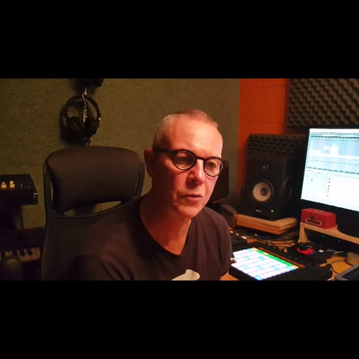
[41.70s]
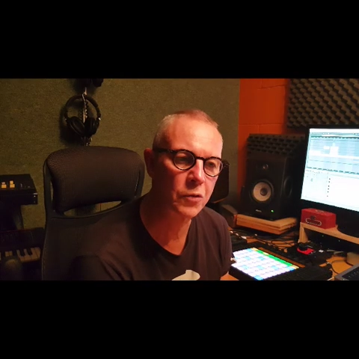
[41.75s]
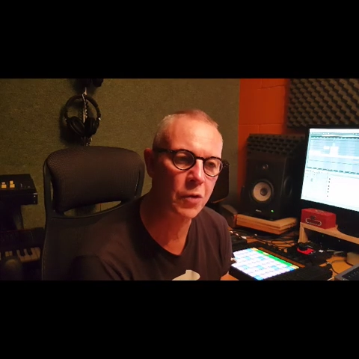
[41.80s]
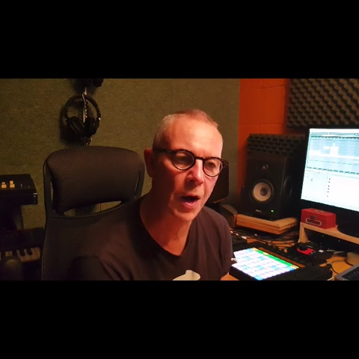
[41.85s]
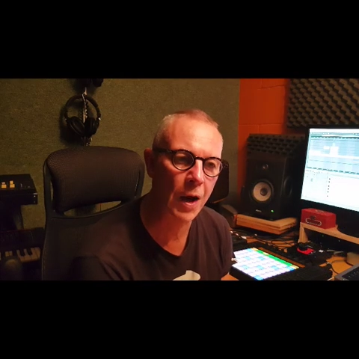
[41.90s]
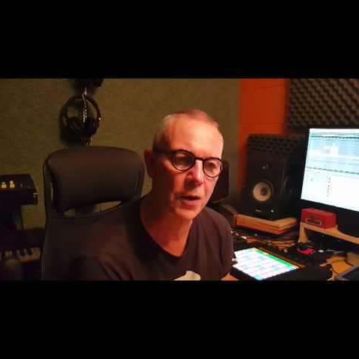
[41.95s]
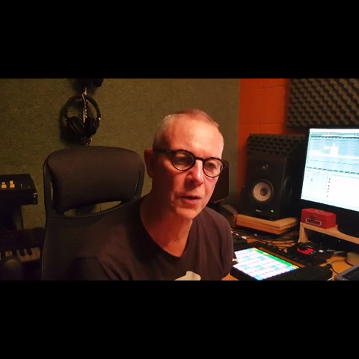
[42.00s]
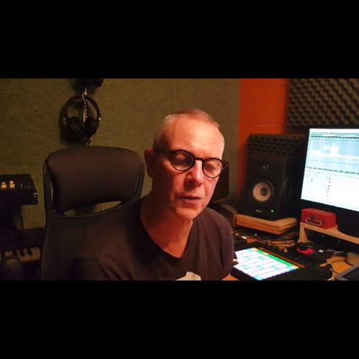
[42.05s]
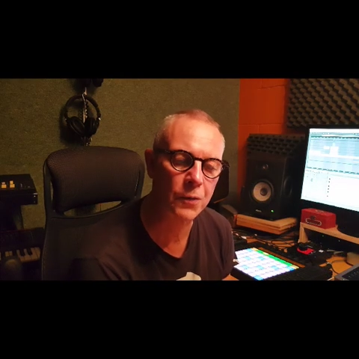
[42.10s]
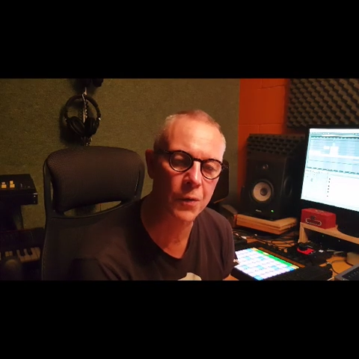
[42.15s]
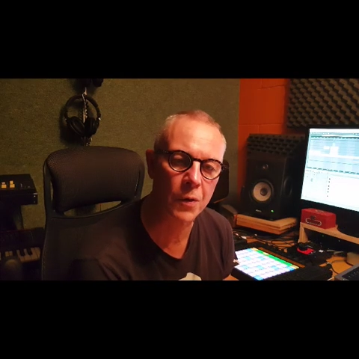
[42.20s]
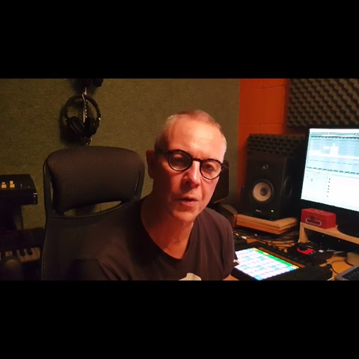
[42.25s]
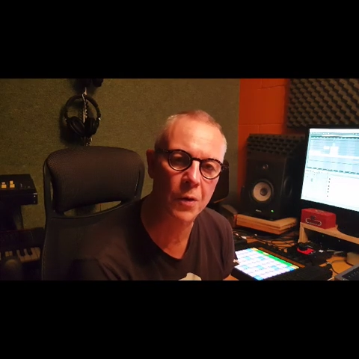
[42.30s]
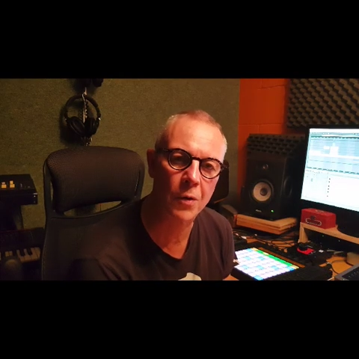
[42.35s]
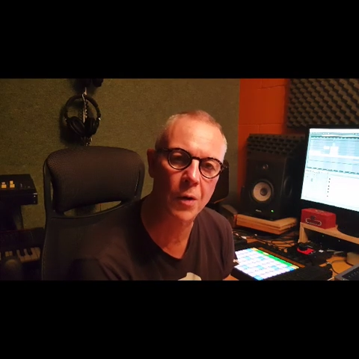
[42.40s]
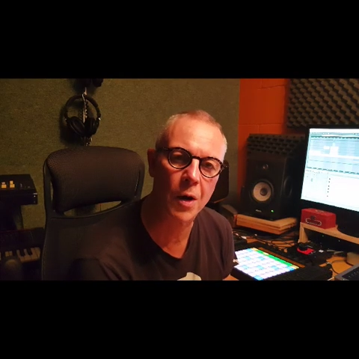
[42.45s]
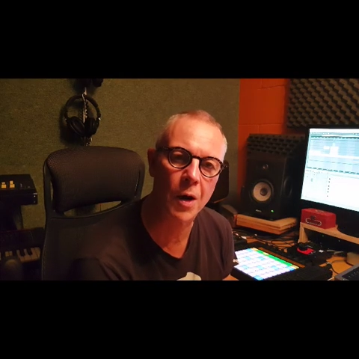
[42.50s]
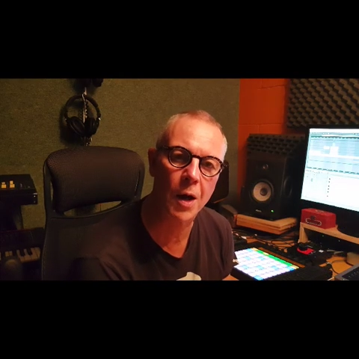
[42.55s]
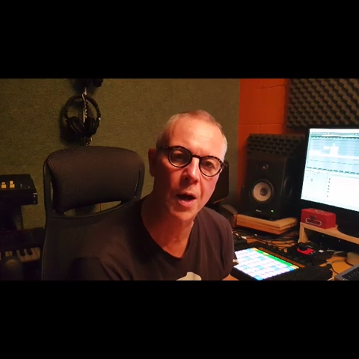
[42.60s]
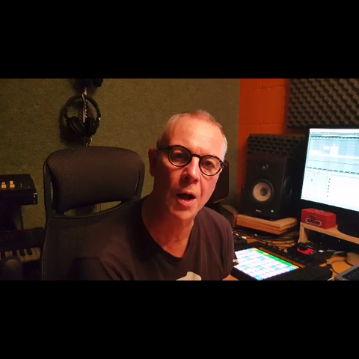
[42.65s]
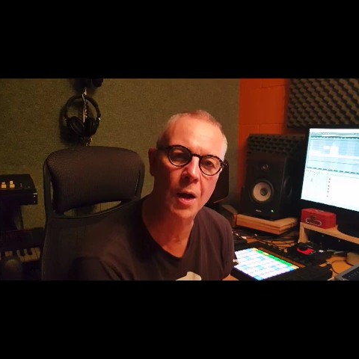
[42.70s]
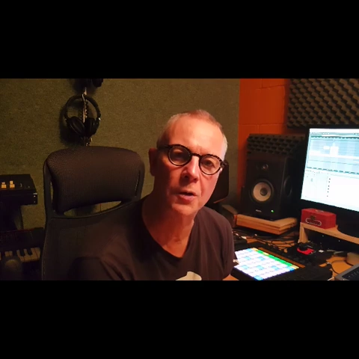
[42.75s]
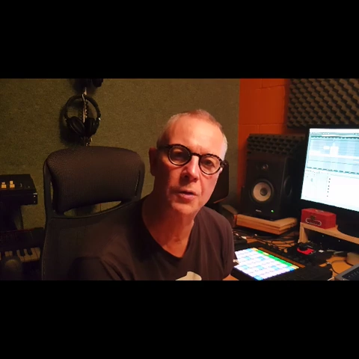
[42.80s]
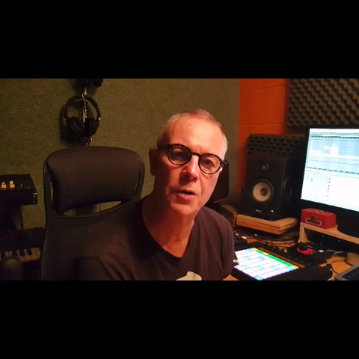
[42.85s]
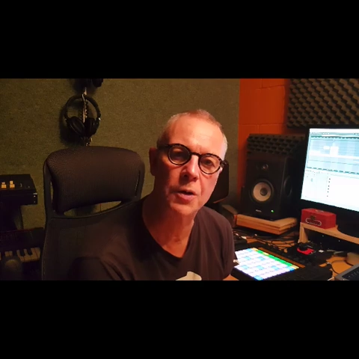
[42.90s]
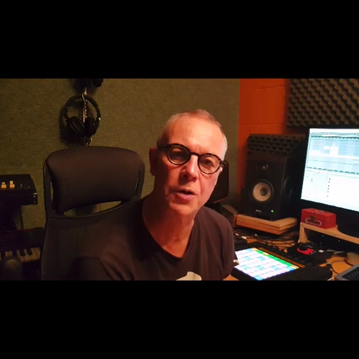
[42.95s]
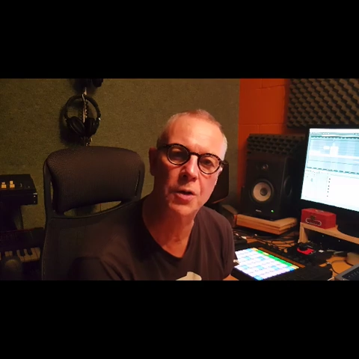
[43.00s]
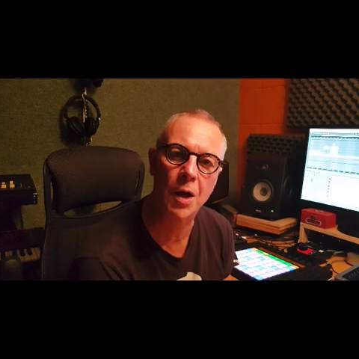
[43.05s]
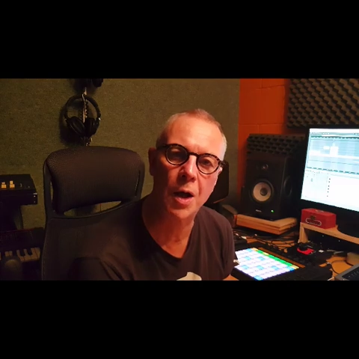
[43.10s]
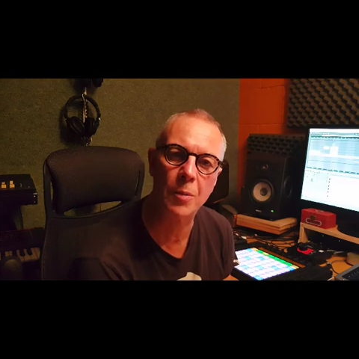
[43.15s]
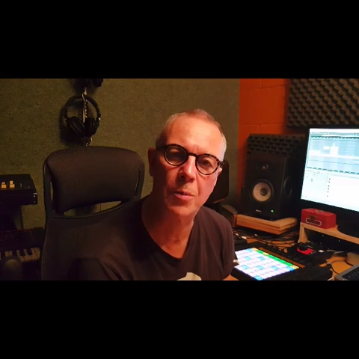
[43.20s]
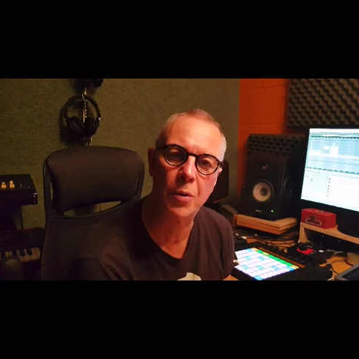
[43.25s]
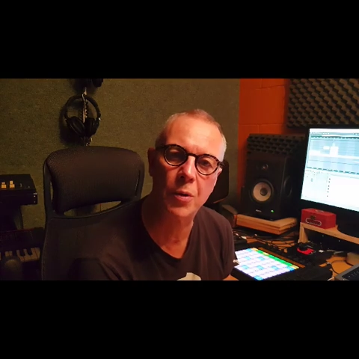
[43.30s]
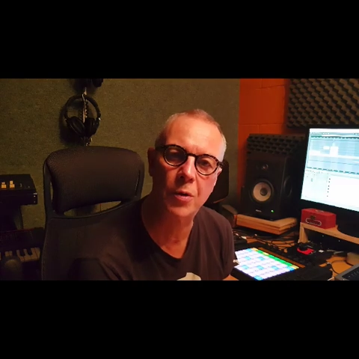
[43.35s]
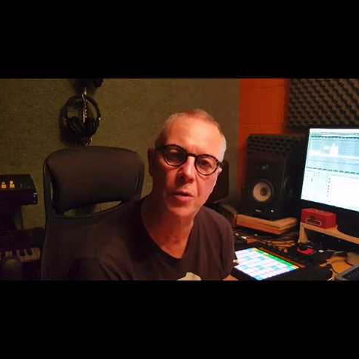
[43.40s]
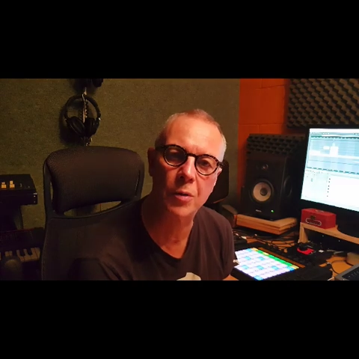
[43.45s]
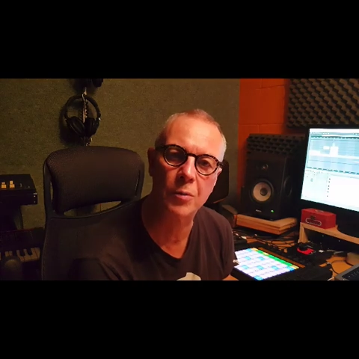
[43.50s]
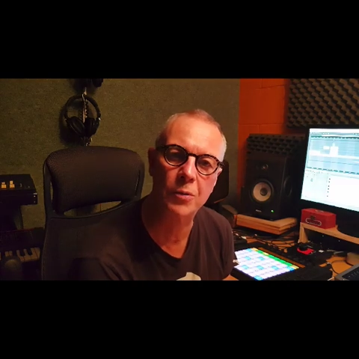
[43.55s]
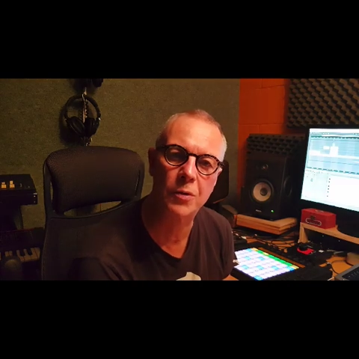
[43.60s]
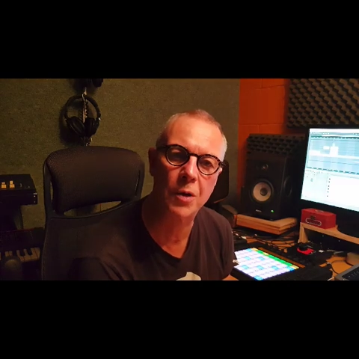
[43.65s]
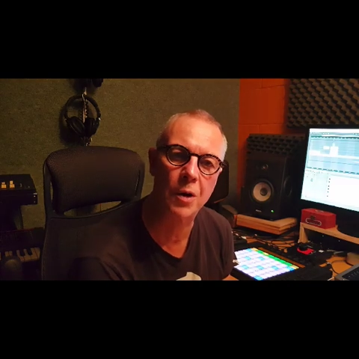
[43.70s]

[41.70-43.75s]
tracks for LTJ Bookham's